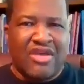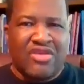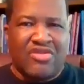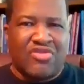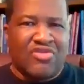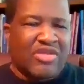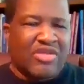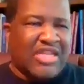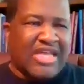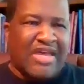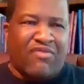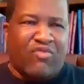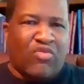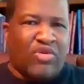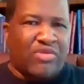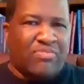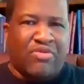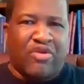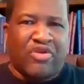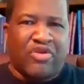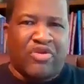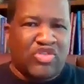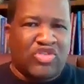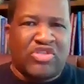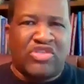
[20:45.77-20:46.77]
you can have one
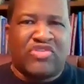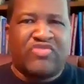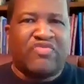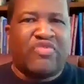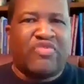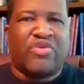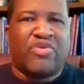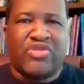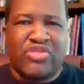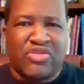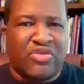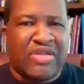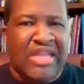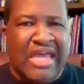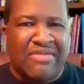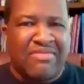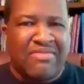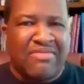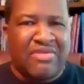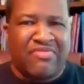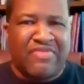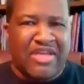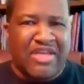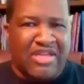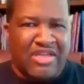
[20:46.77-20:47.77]
person just focus on
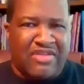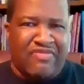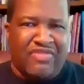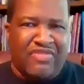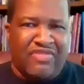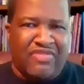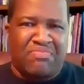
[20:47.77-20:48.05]
that event if